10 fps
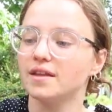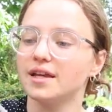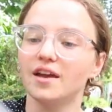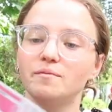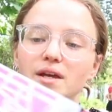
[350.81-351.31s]

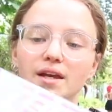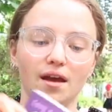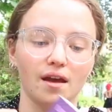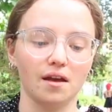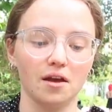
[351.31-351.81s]
they gave me
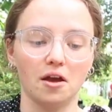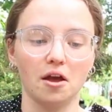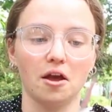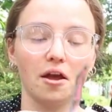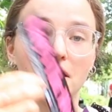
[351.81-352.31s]

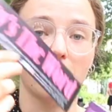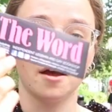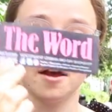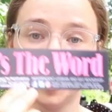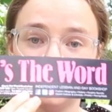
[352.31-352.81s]

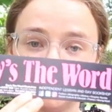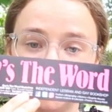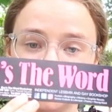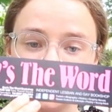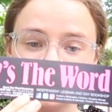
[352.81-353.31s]
a
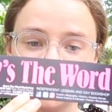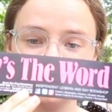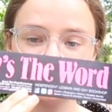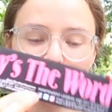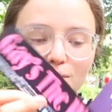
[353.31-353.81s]
bookmark as well.